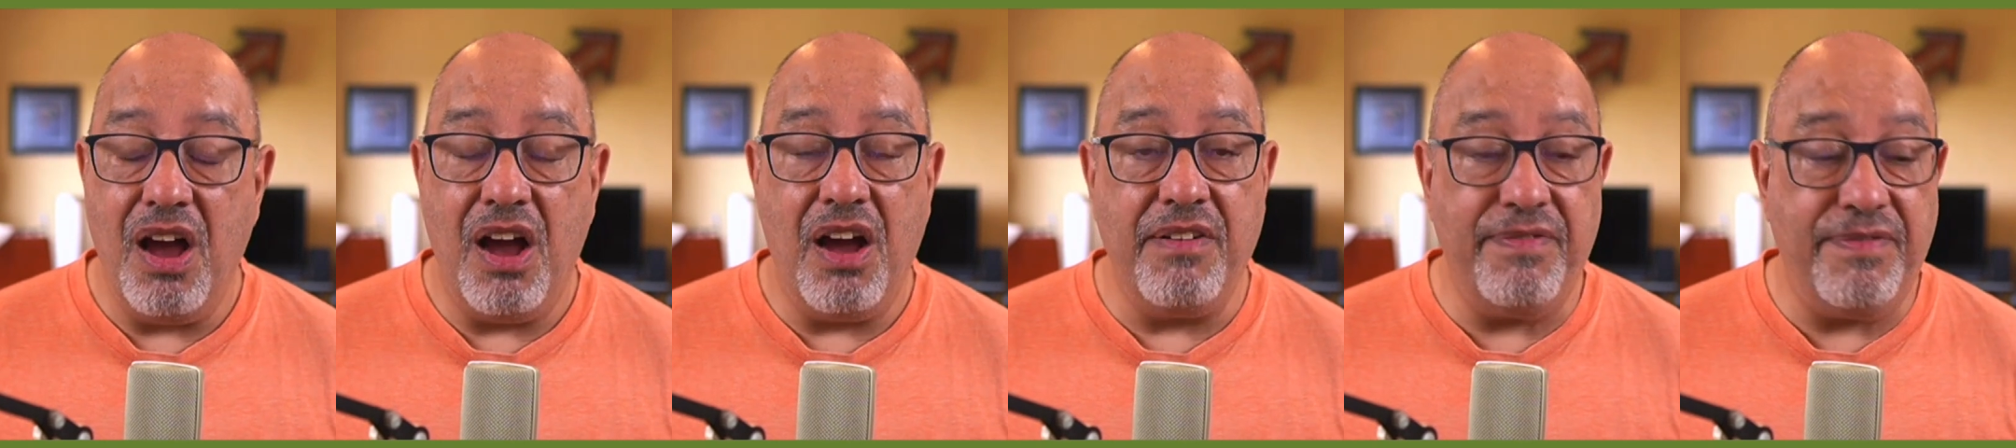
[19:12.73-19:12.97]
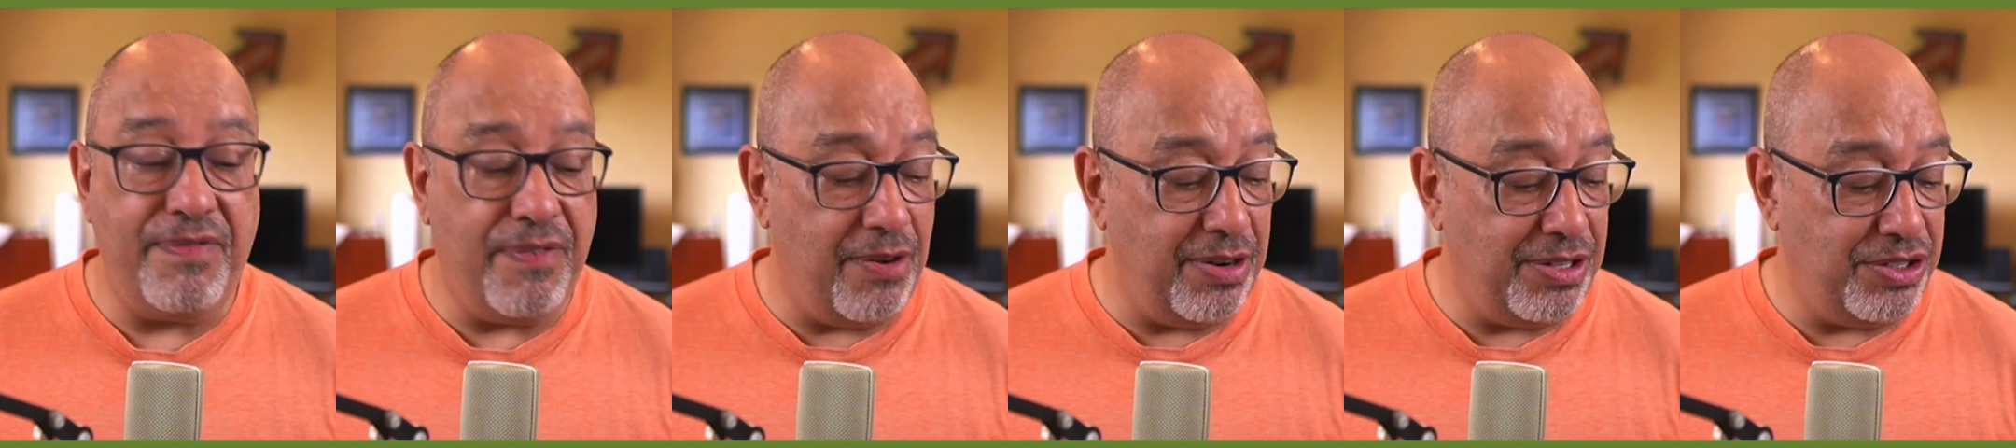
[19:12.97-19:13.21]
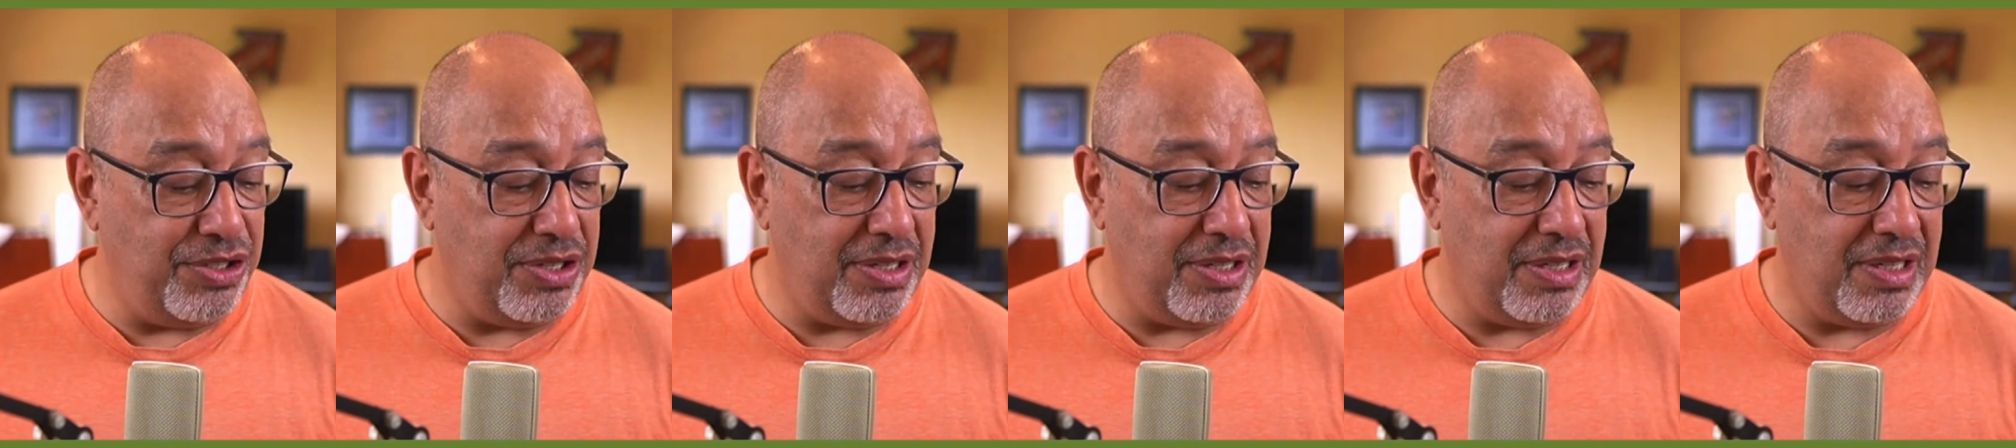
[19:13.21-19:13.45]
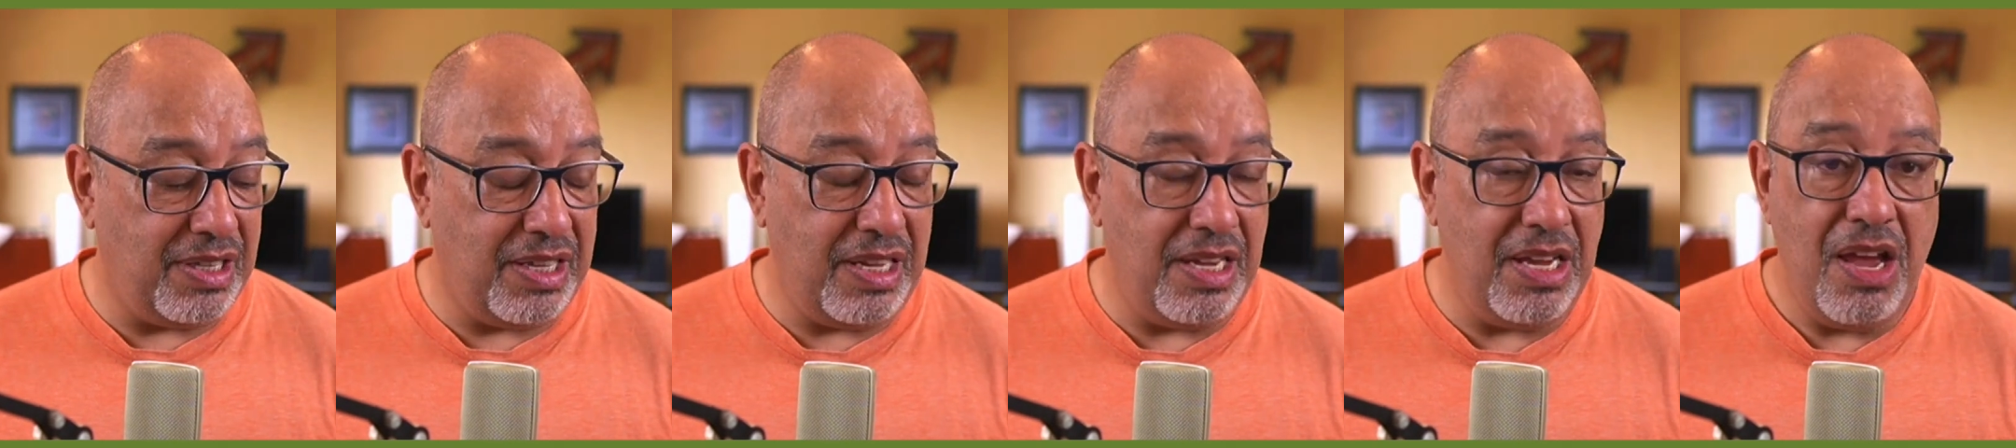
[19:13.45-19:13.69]

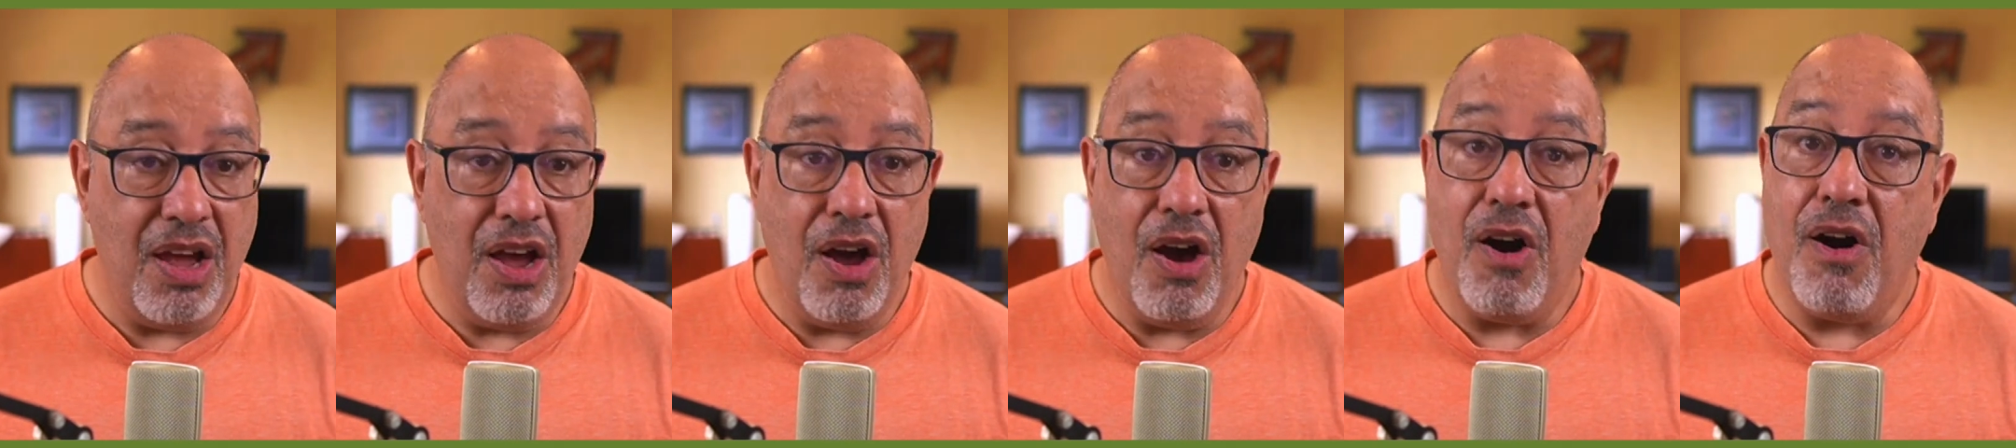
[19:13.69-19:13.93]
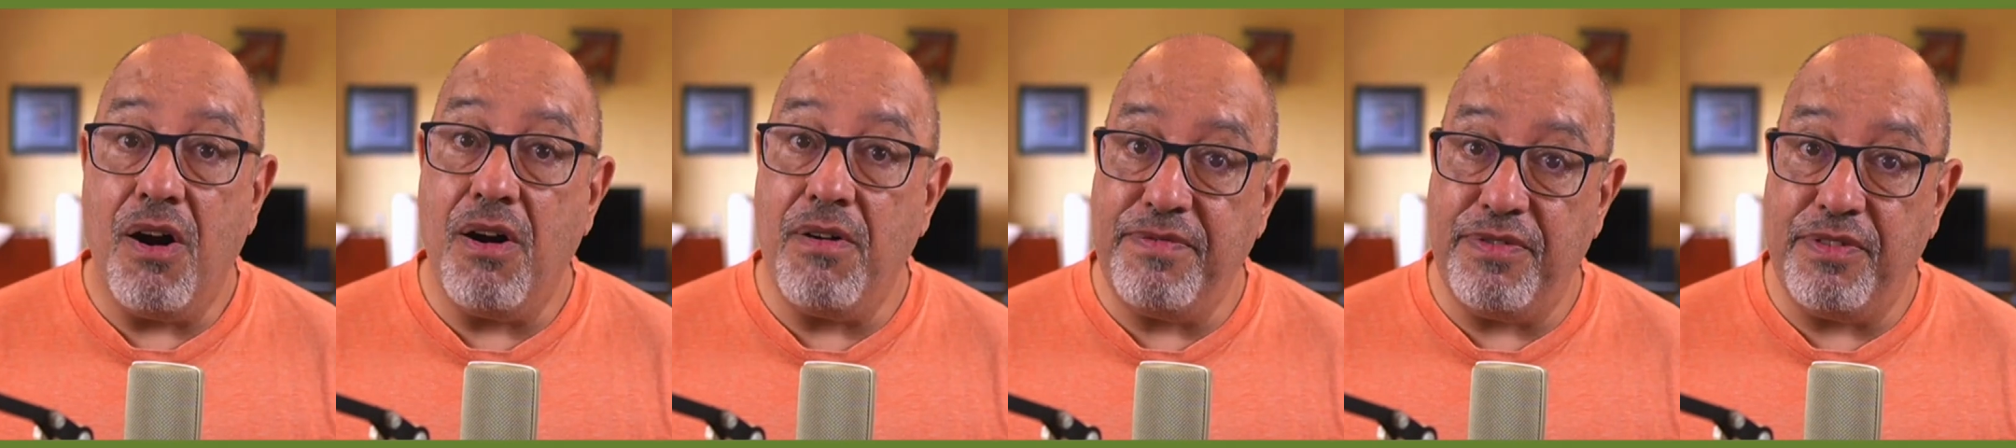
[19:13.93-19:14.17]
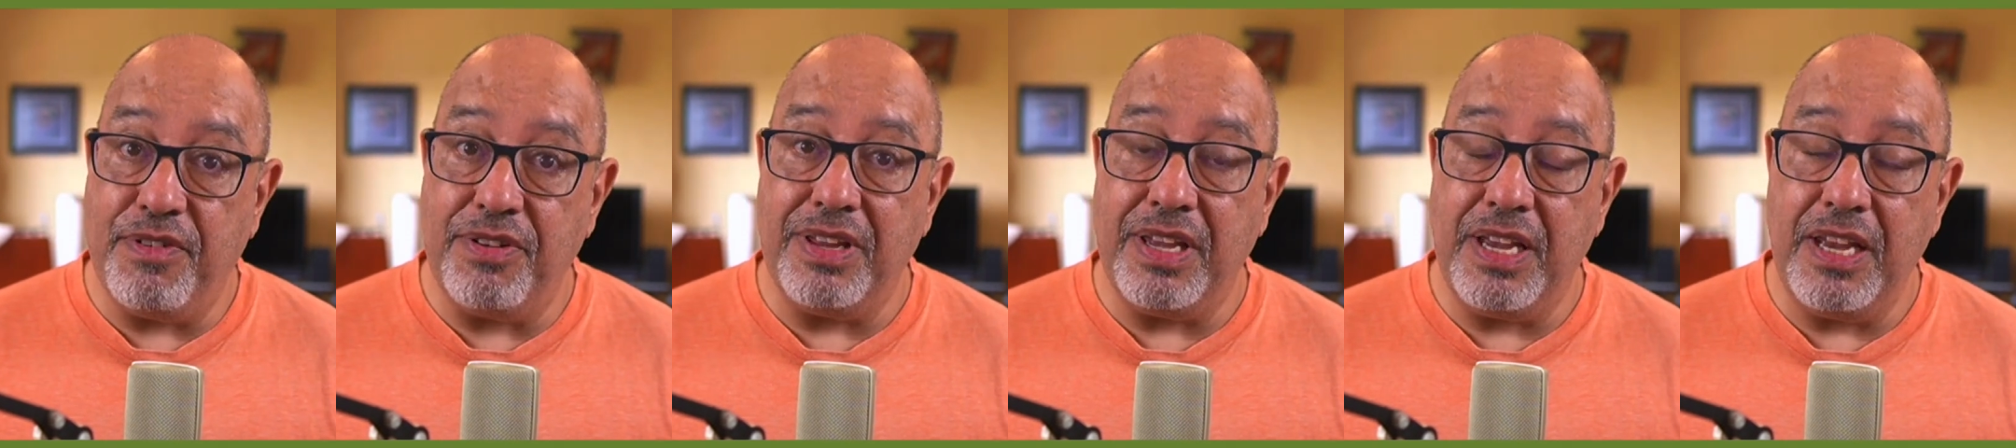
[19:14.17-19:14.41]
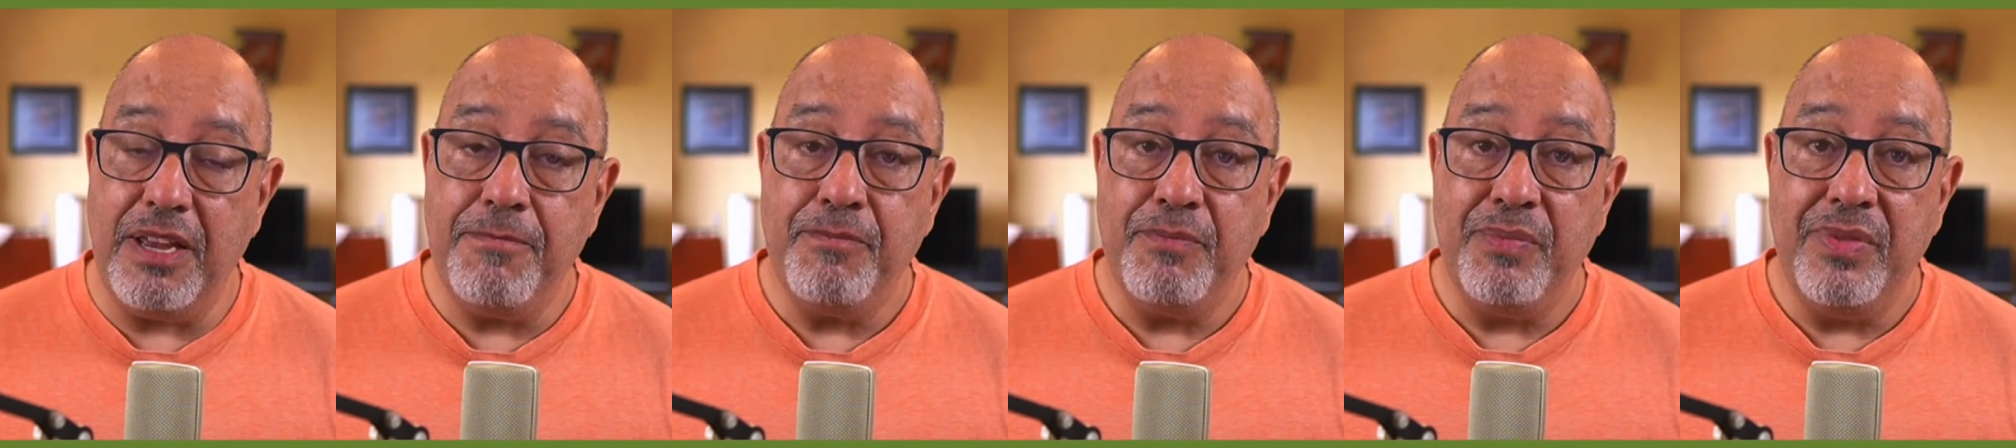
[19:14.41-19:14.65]
Unfortunately,
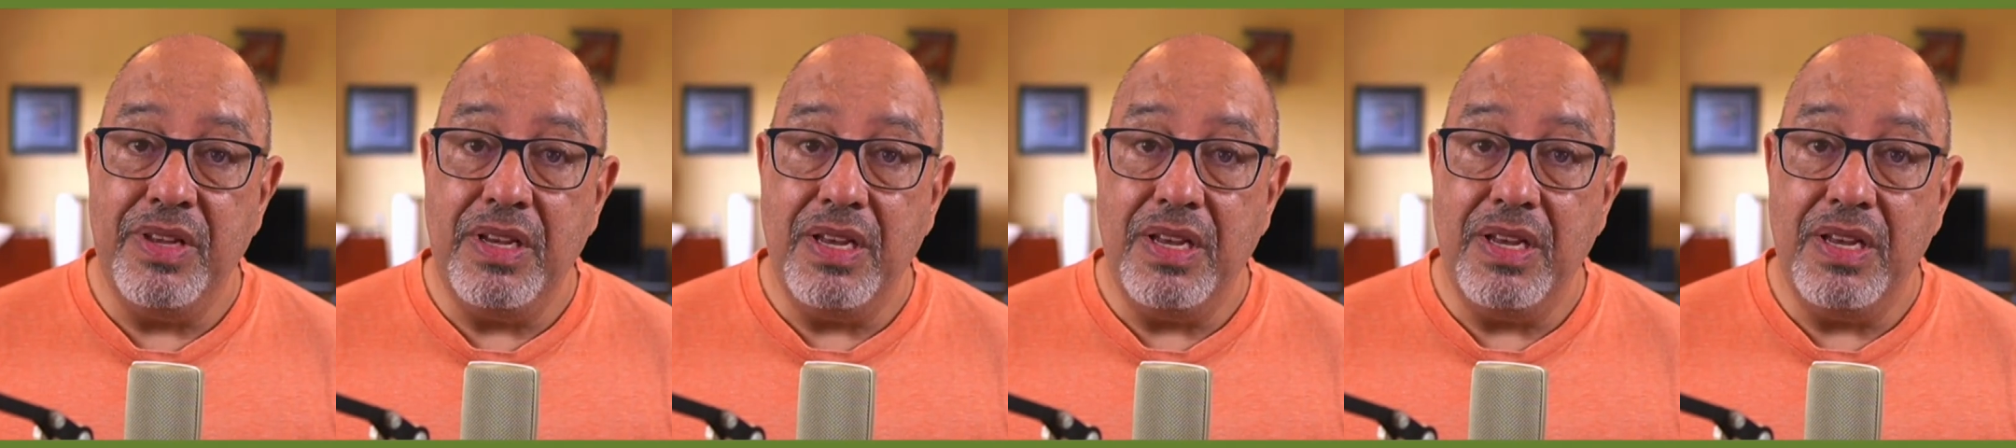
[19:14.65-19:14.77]
hopefully,